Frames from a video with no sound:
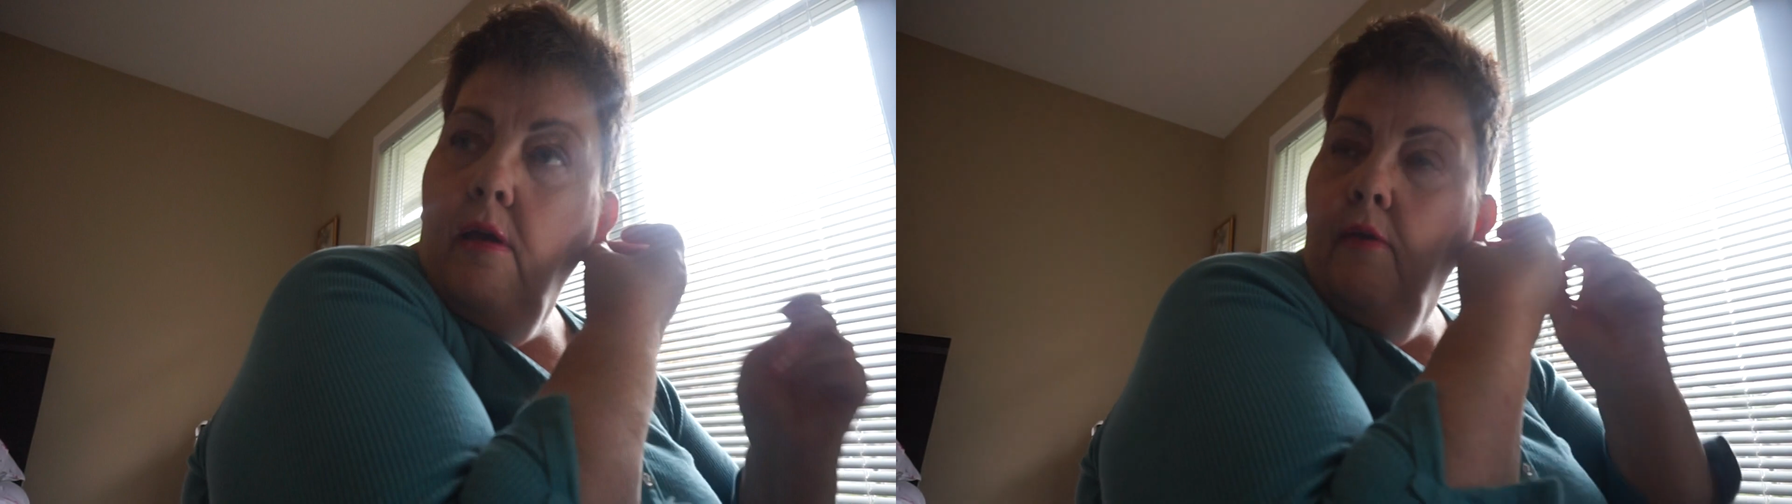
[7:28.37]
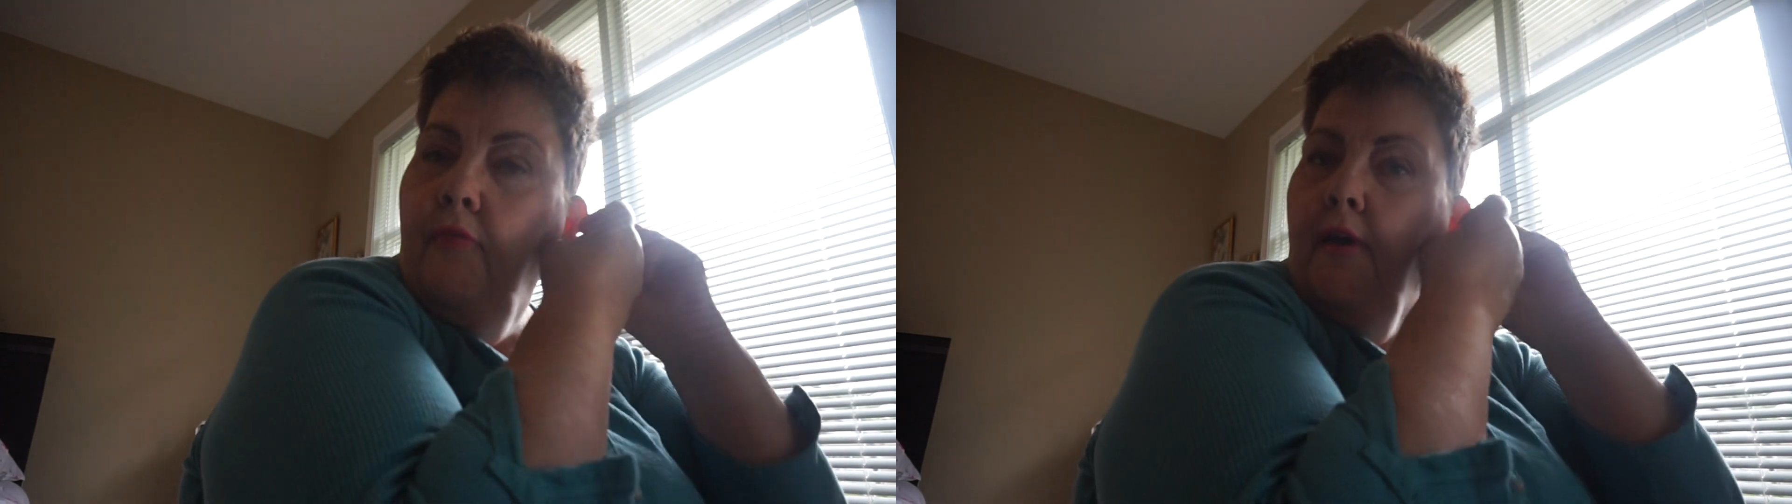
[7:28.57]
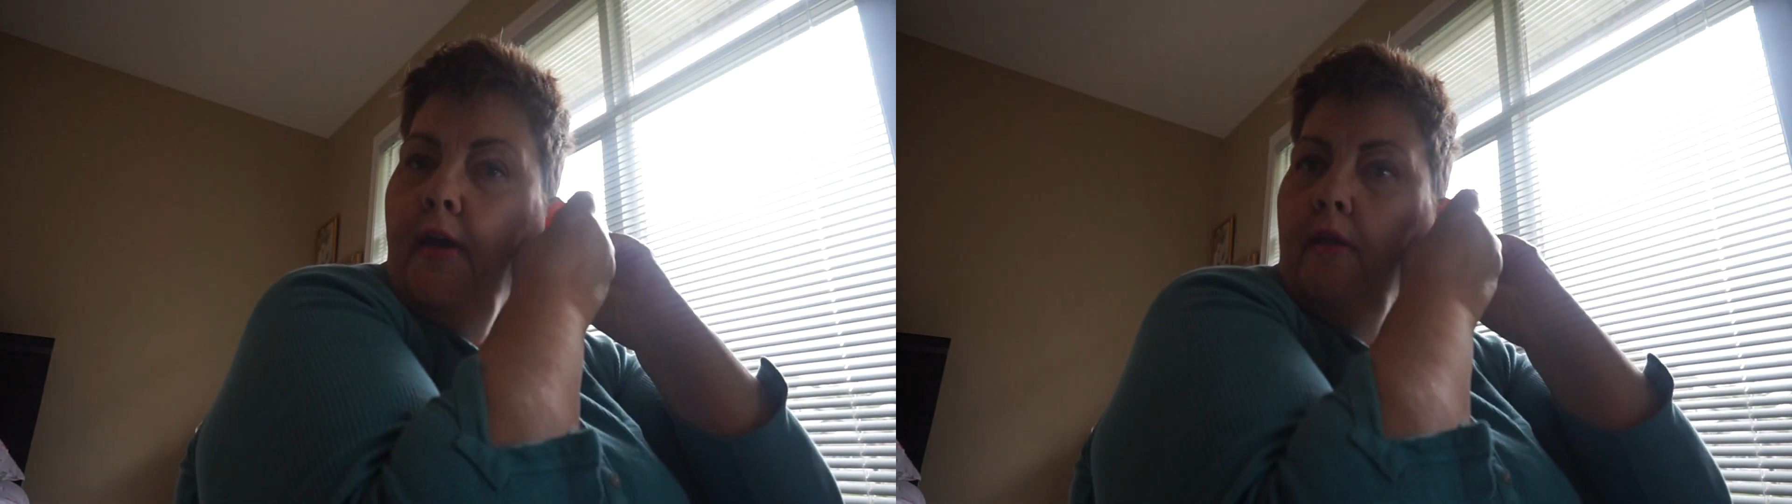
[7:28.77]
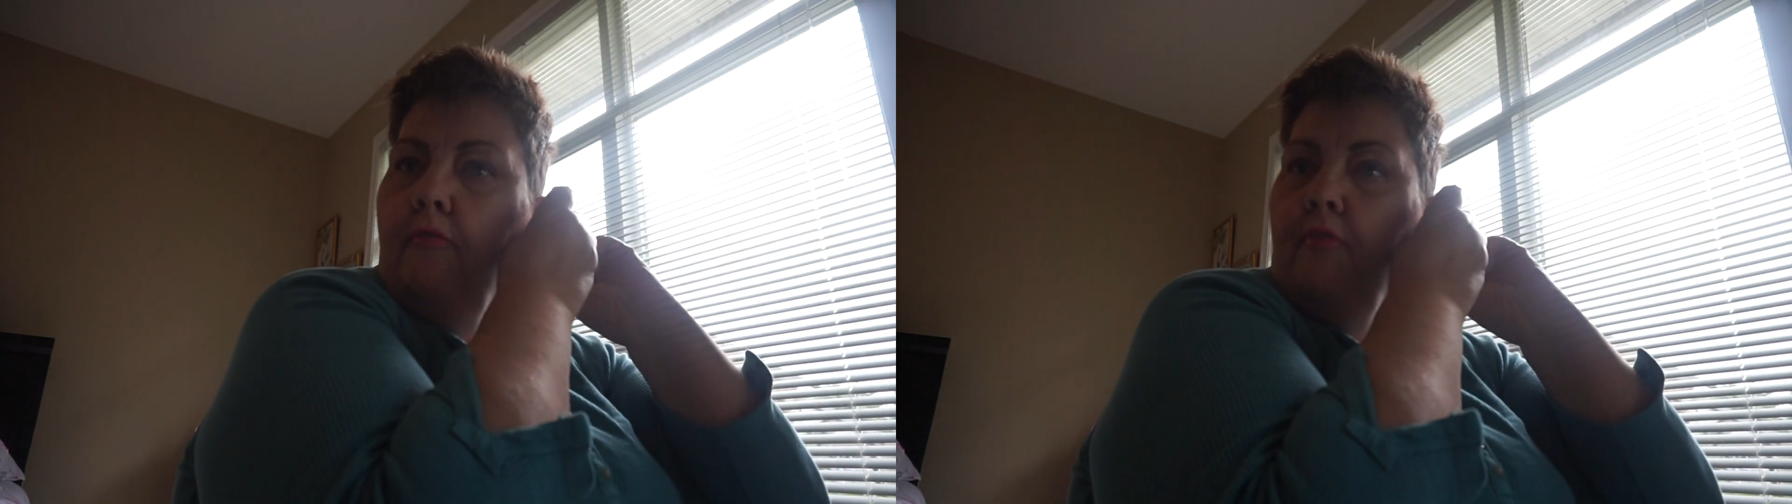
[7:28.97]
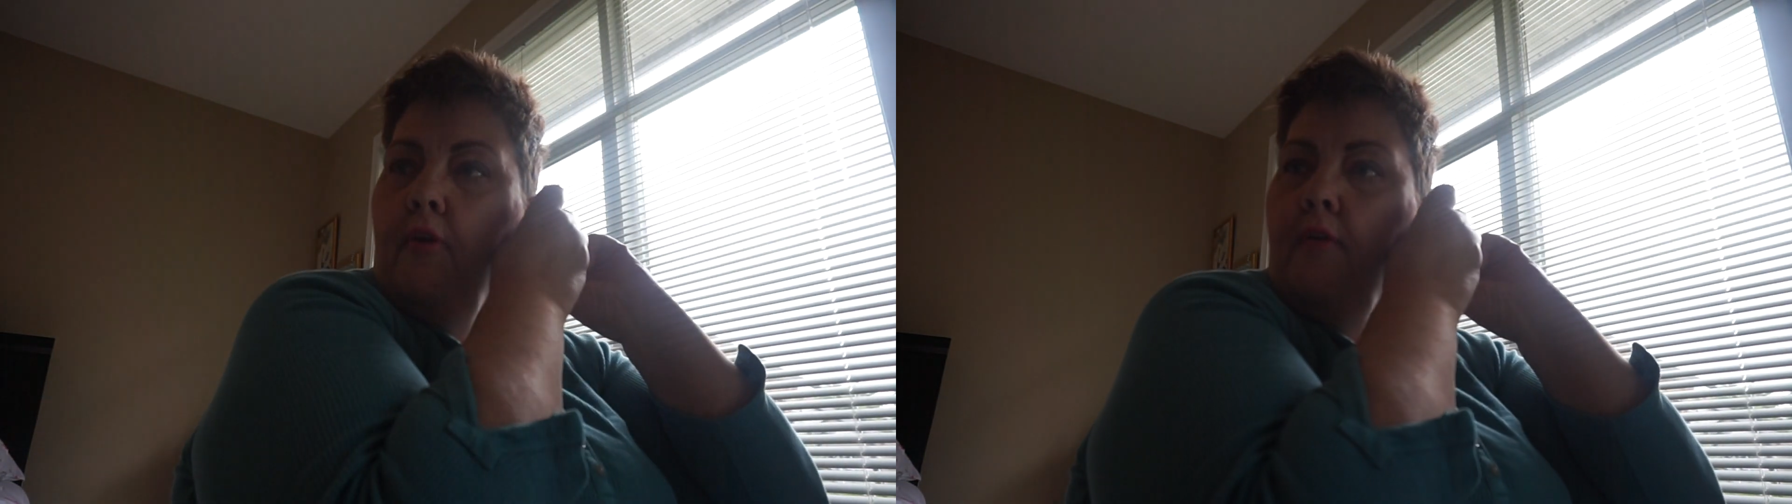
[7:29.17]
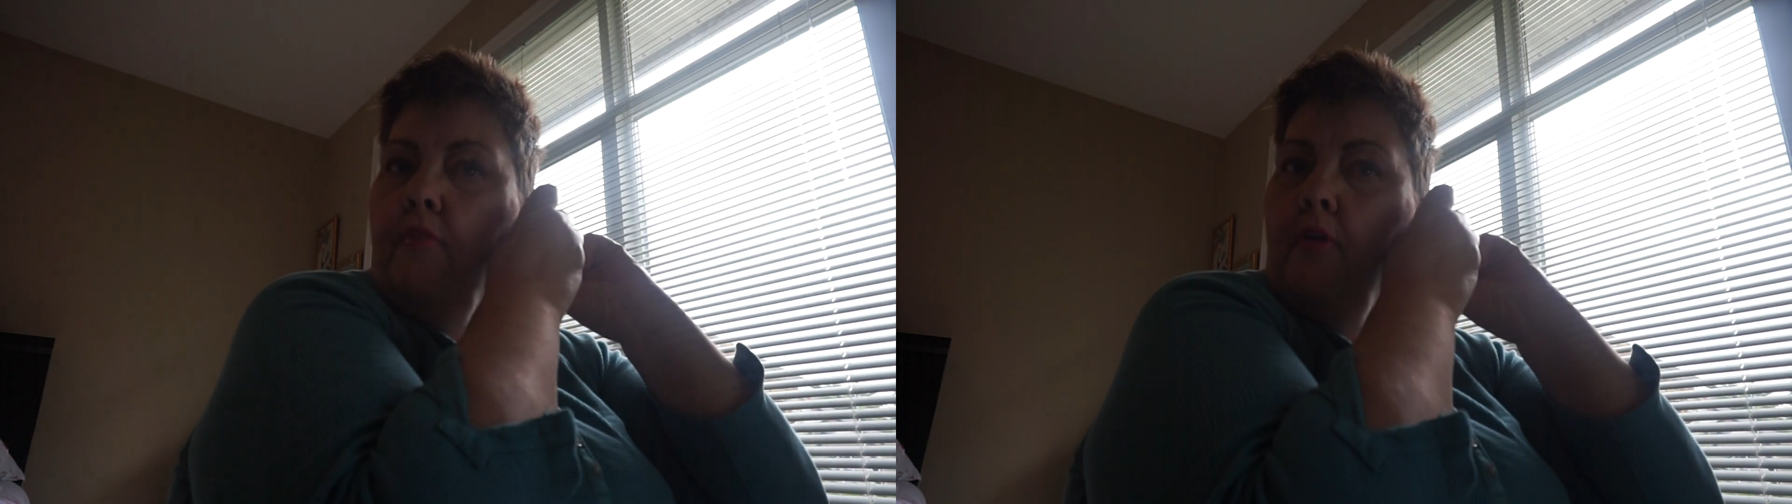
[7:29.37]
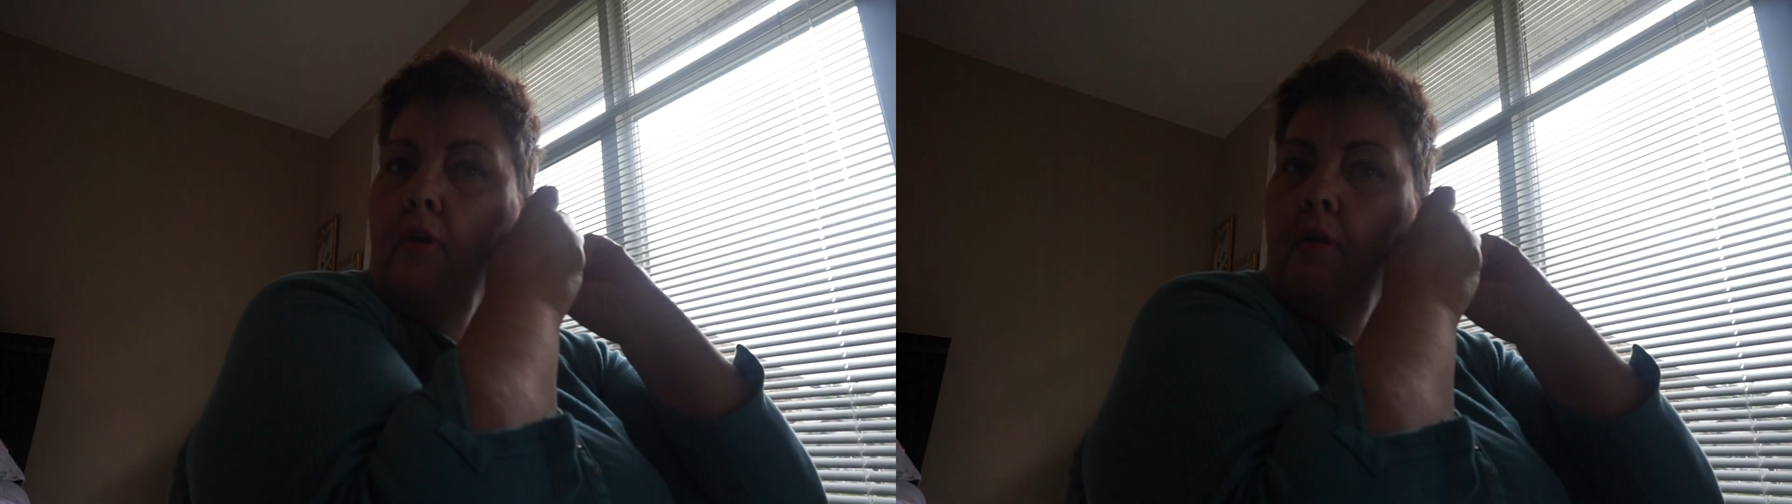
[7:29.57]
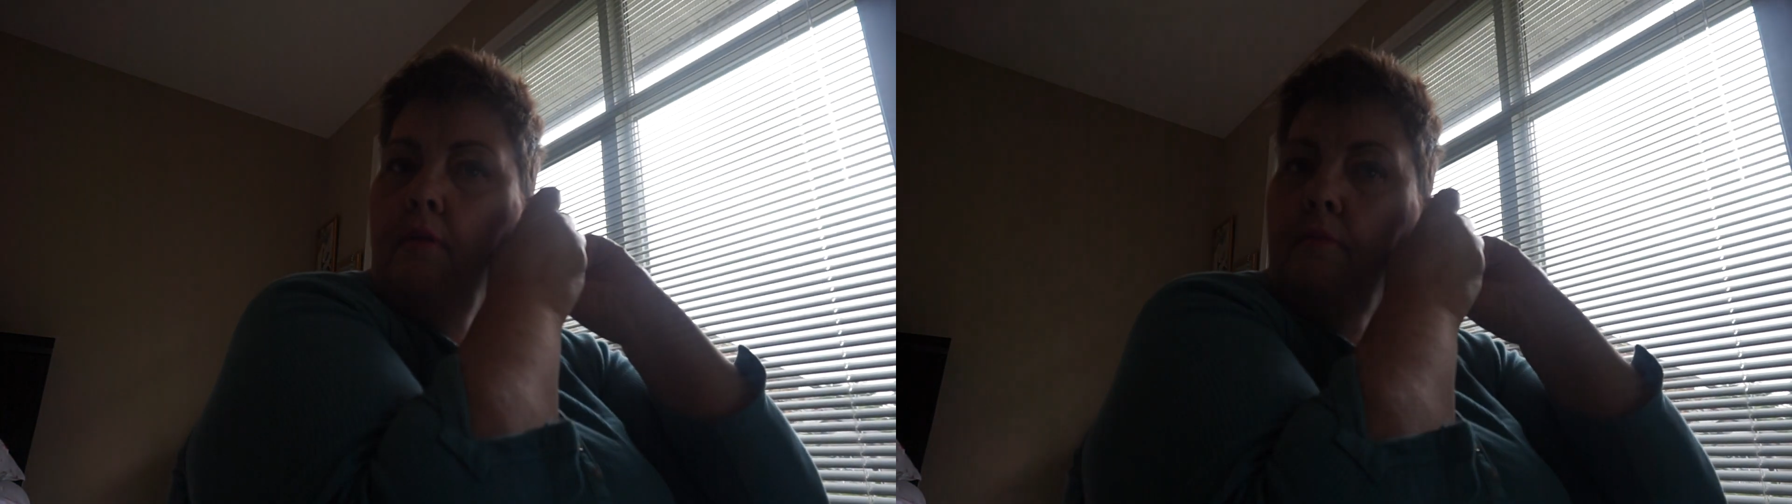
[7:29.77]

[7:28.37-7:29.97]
I've had forever.